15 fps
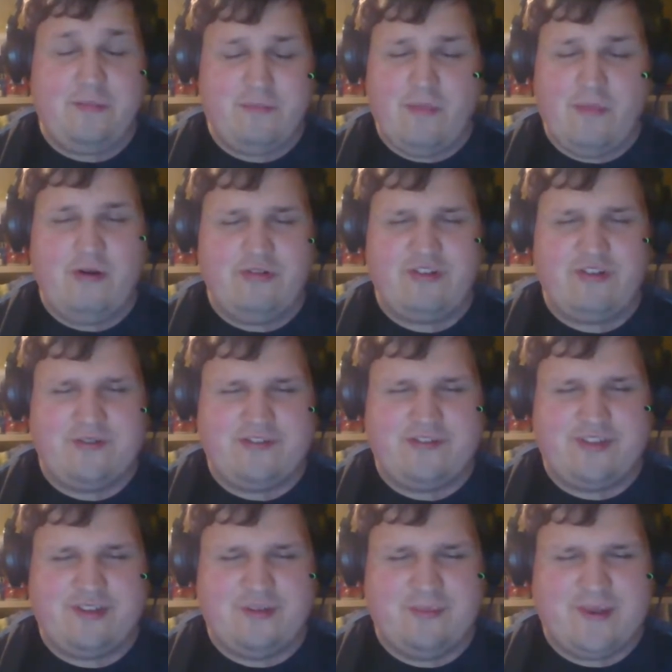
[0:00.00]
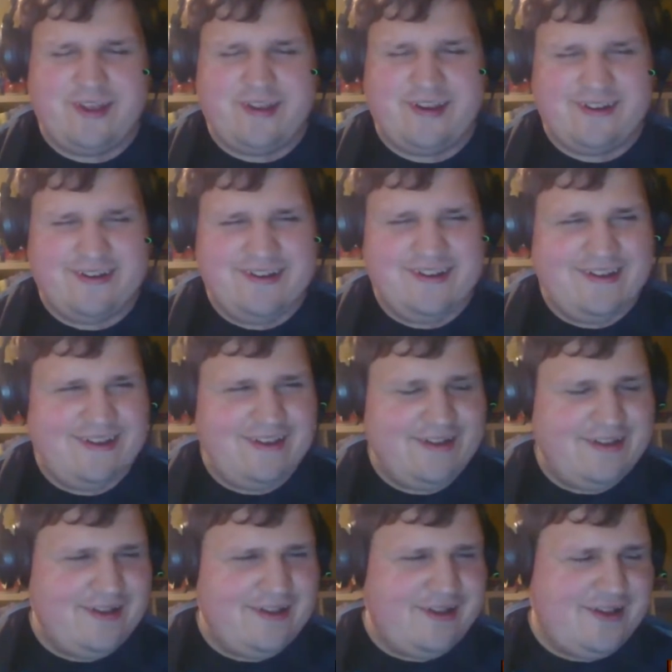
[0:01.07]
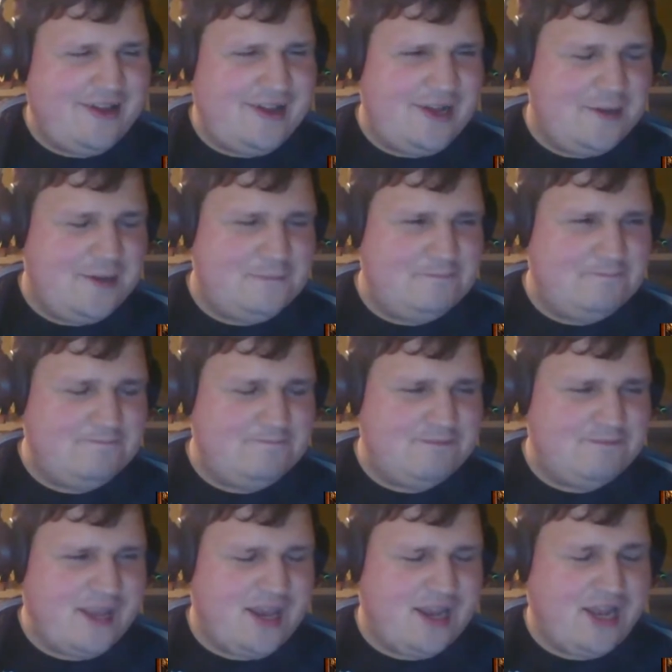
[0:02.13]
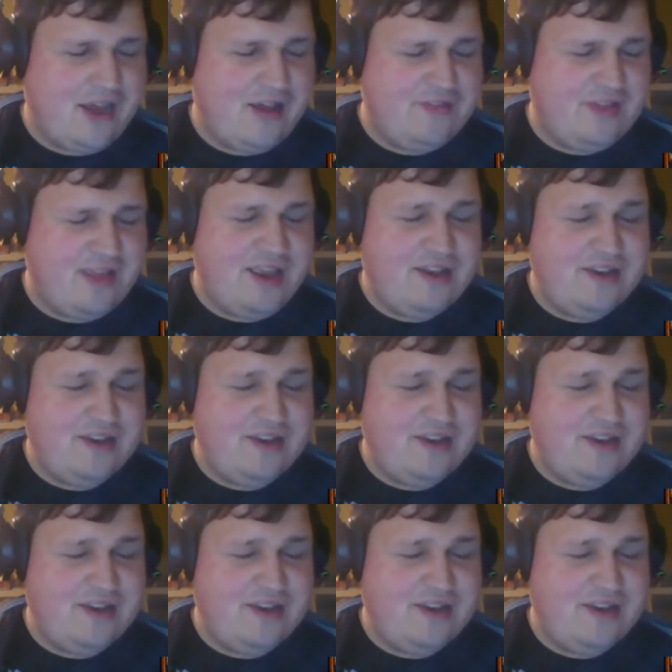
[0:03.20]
most of the single player. And on